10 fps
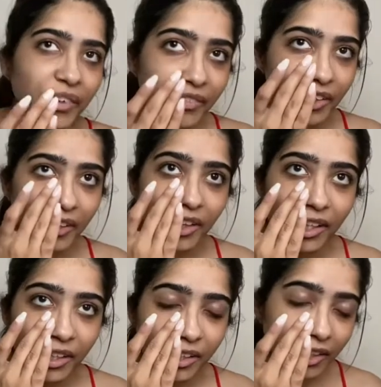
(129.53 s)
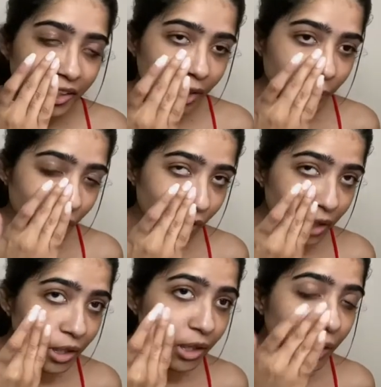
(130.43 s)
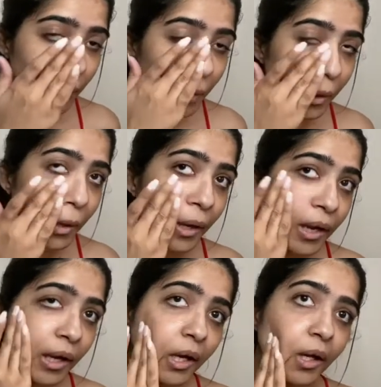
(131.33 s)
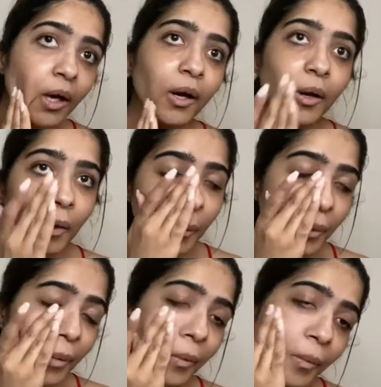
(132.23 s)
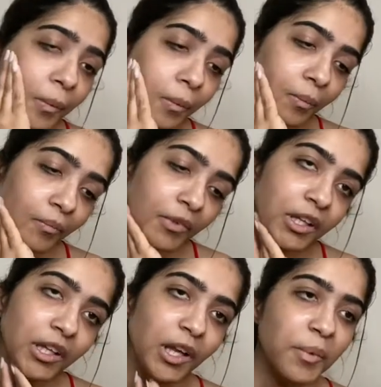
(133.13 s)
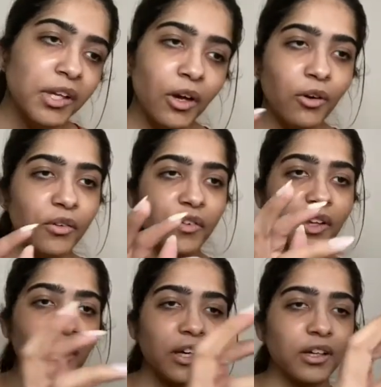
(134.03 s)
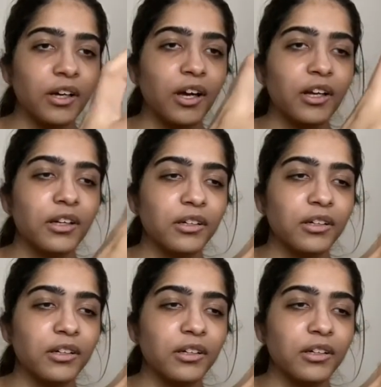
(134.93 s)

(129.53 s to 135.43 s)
I feel like you guys can just see more. And um, let me know if you like it or not.